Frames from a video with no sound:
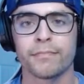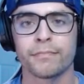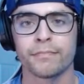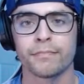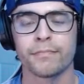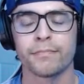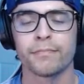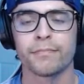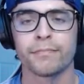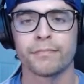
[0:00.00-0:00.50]

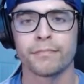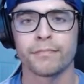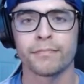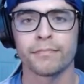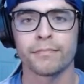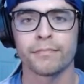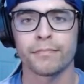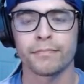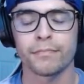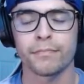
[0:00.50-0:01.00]

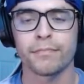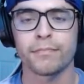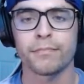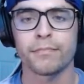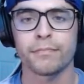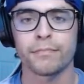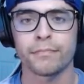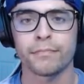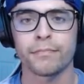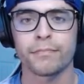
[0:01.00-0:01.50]

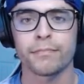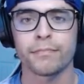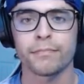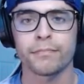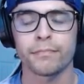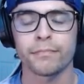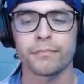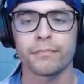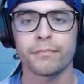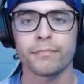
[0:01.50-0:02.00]

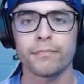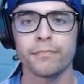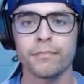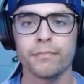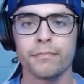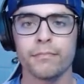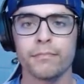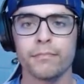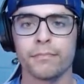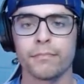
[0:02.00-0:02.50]

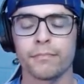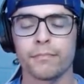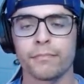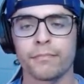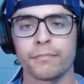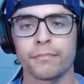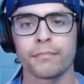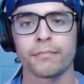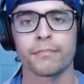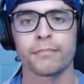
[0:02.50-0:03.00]

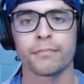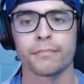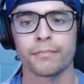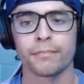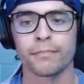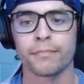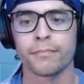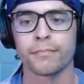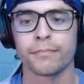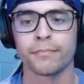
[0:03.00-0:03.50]

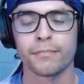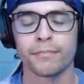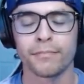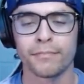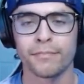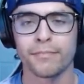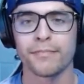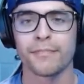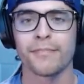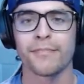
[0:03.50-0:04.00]

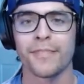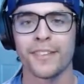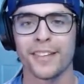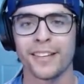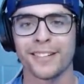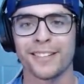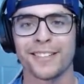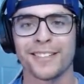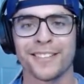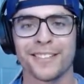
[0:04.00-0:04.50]

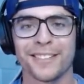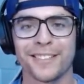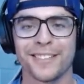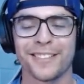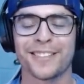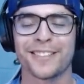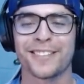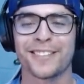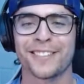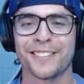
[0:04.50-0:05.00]

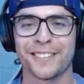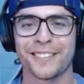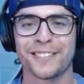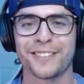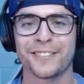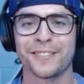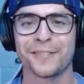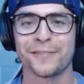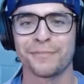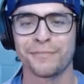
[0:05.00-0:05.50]

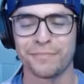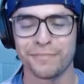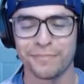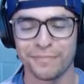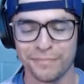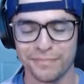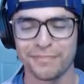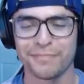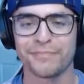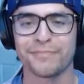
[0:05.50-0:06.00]

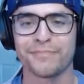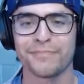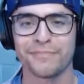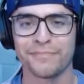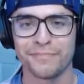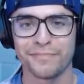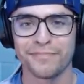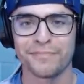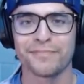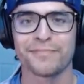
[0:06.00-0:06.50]

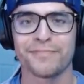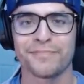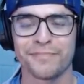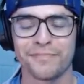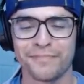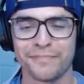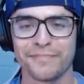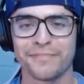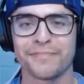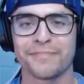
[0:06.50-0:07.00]

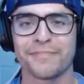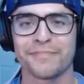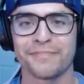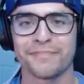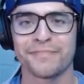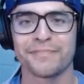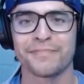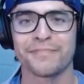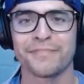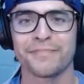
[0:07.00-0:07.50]

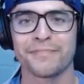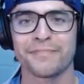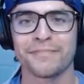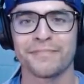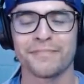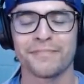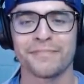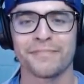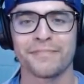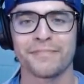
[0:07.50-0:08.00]
No words are spoken by the person on screen.